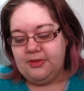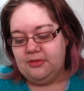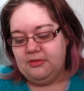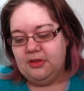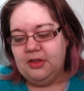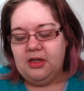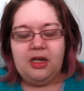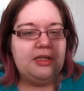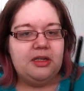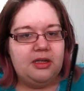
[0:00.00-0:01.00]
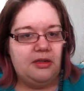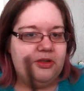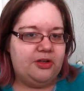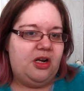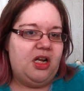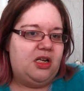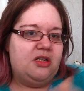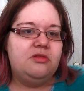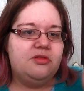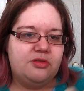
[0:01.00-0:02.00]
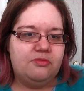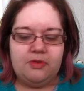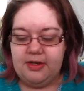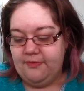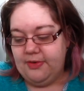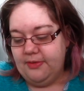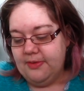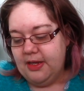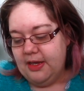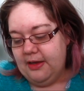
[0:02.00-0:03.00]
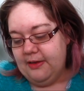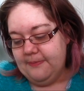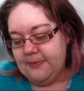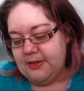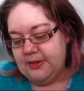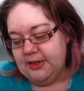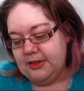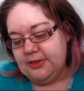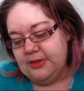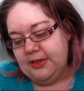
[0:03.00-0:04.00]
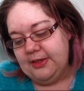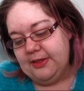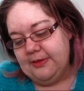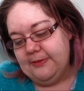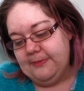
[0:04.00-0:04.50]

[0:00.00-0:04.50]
and eyeliners and whatever. You can actually,